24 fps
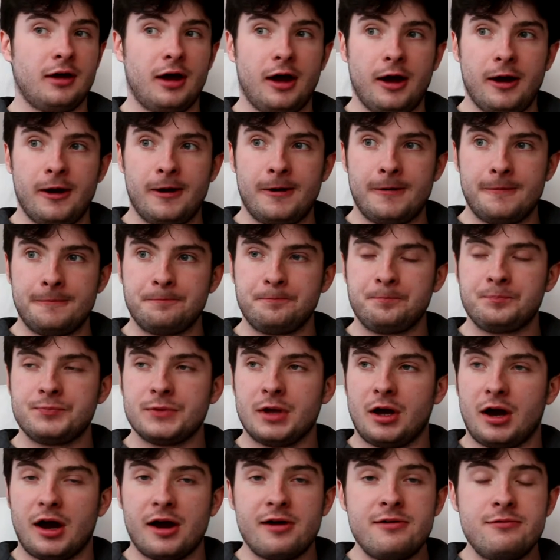
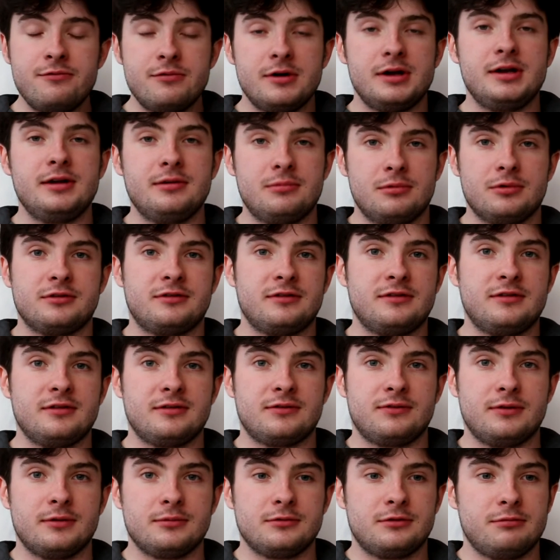I really wanted
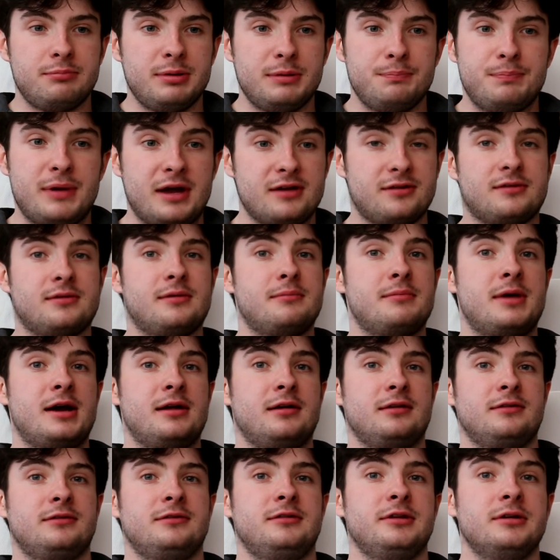this film to be better than
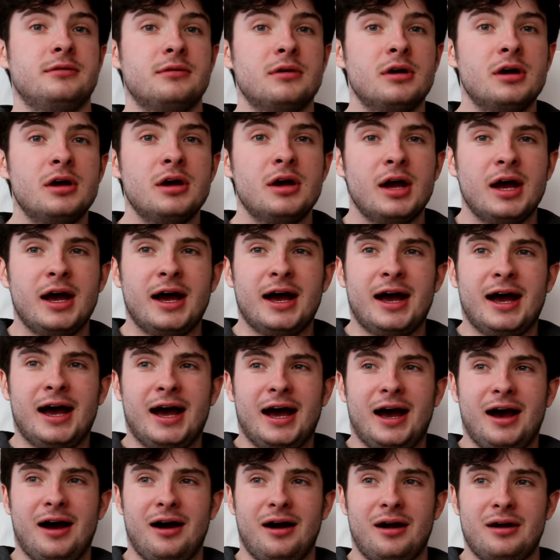Man of Steel.
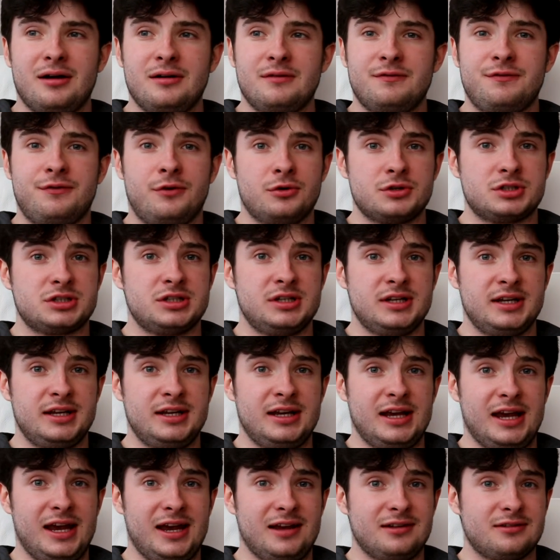
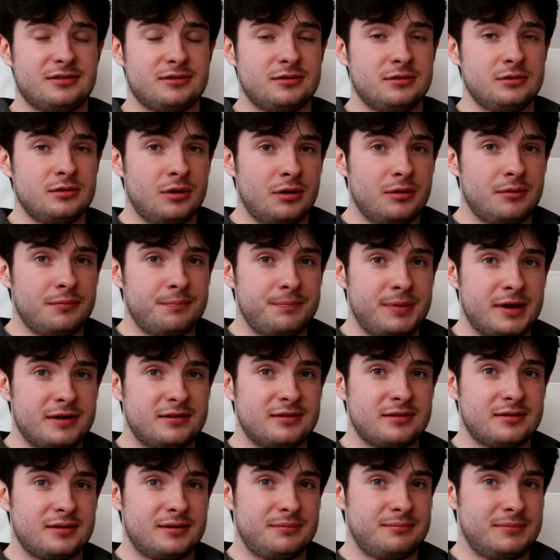Unfortunately, it's not
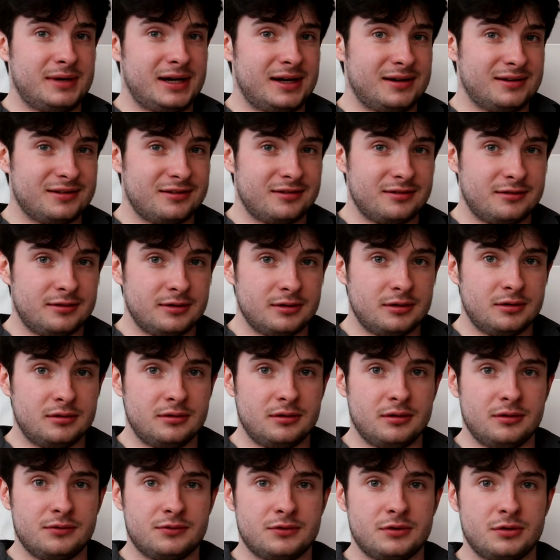better than Man of
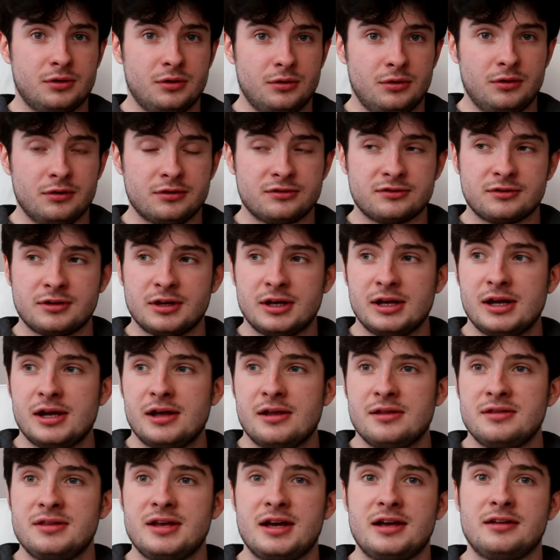Steel, of course.
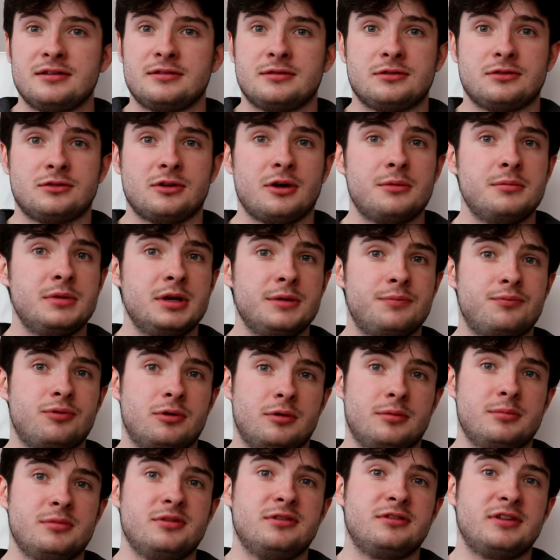There's so many
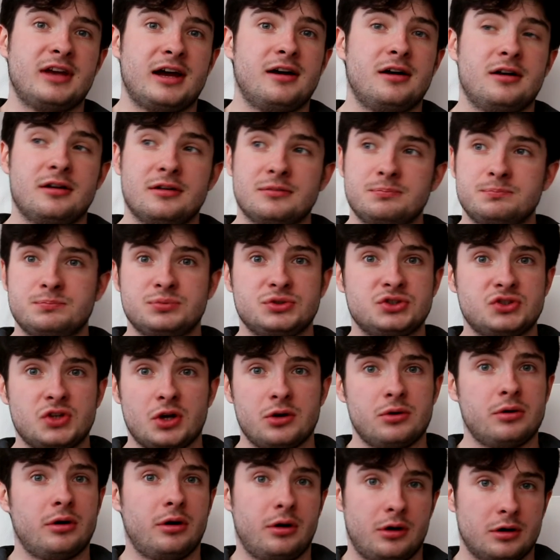problems that are
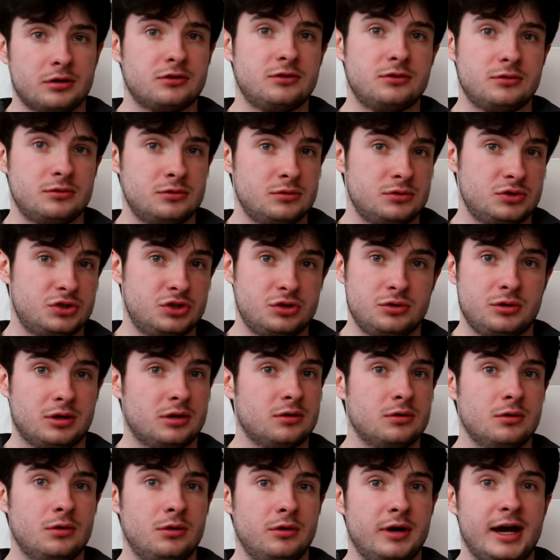so hard to
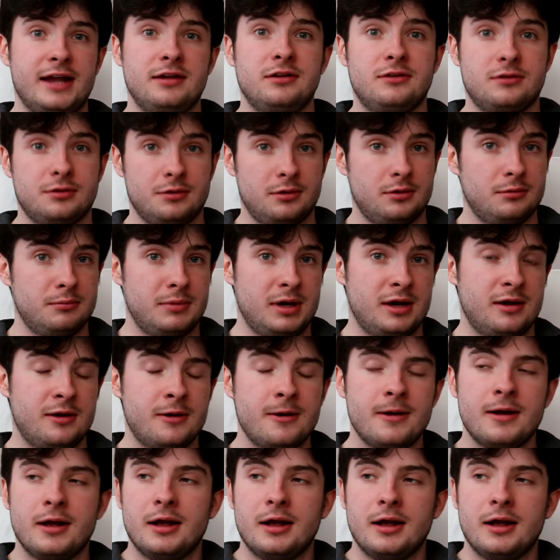ignore and to admit.